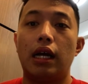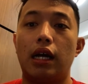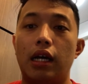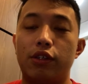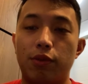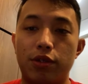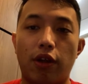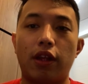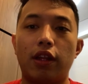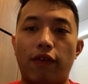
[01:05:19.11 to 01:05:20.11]
It's
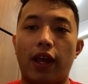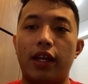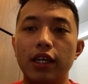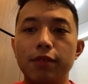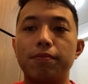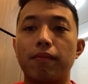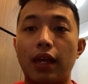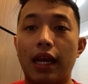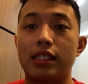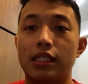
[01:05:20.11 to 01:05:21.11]
shorter divided.
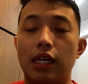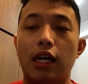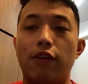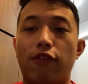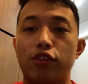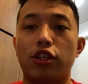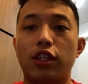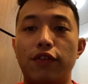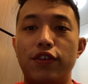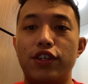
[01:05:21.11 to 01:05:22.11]
Guys, for the
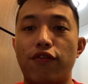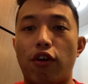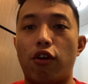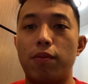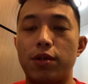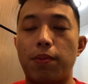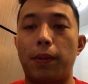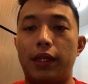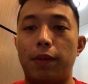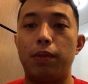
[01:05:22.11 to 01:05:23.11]
shorter division for commercial
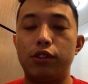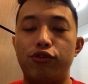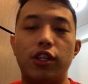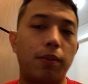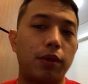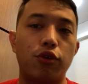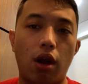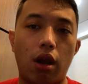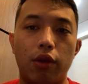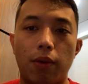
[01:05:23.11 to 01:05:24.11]
property, please read up the
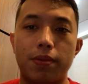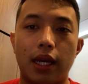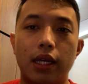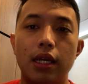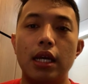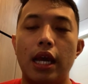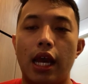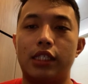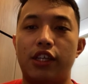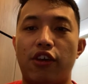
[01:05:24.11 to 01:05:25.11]
URA website,
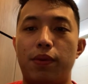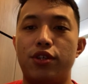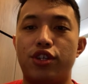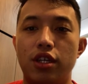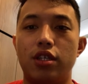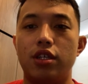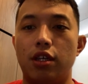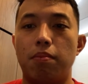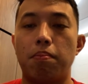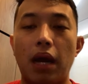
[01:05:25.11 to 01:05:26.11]
as it has been changed
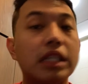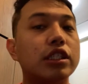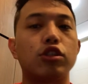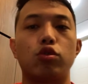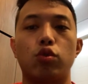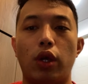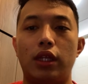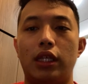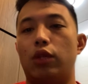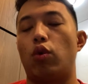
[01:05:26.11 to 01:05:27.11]
in March
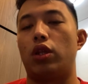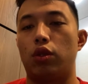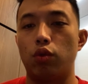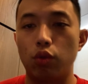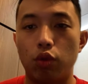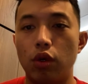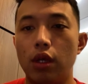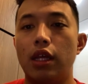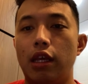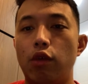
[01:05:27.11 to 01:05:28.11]
2022.
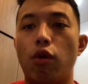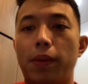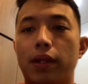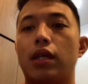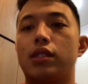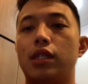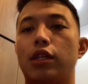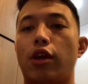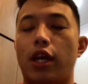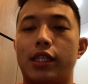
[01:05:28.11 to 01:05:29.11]
It will be tested
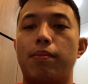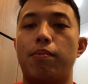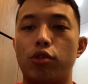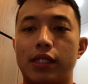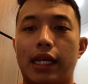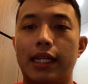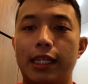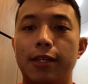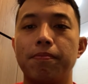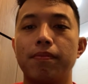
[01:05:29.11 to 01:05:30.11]
in your exam most
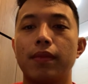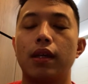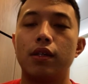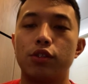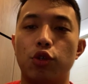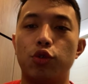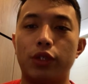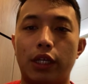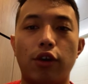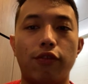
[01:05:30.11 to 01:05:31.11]
likely. So do
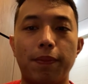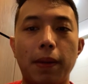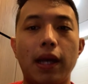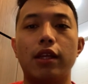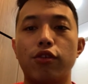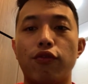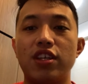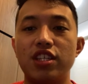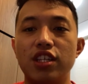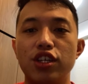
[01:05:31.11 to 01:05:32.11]
take note of that part. So
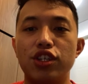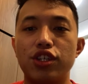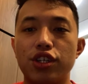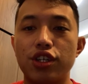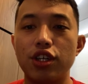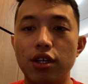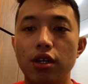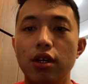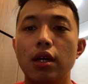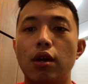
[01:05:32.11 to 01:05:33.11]

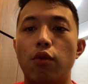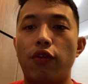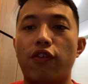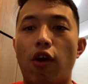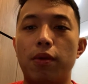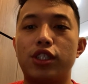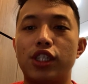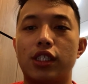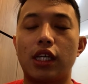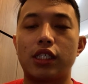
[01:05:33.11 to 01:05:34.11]
residential with
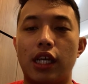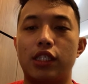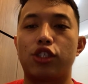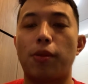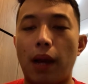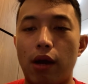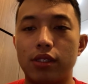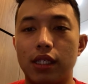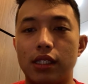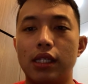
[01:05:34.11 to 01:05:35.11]
commercial, such as shop
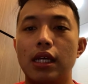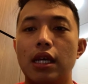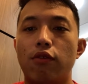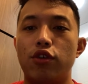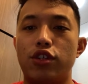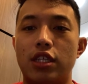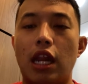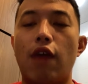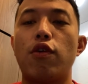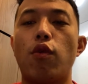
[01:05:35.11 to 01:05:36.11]
houses, which is the
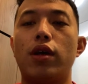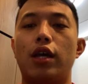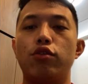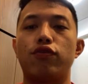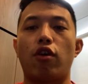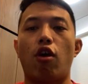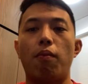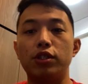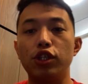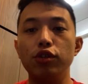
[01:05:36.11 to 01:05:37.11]
level 1 are used for
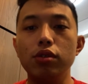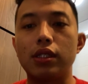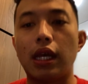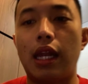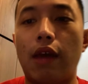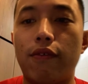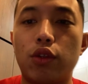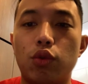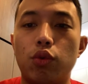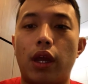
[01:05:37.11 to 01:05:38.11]
commercial use, and level
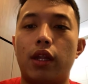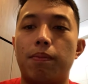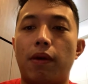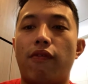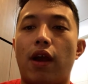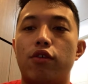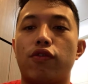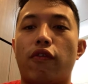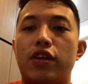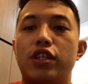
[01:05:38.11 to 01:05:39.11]
2 and above are used
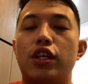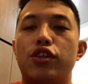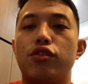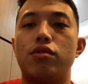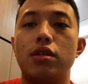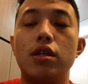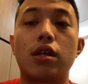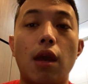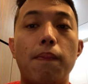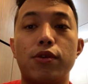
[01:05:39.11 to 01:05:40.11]
for residential use. It
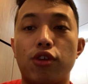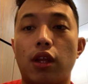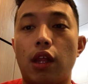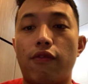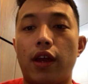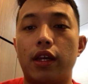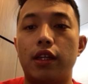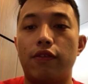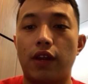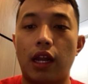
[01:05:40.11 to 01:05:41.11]
can be shorter
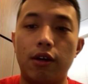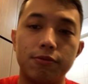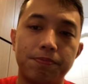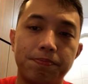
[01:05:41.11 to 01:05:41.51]
divided if allowed.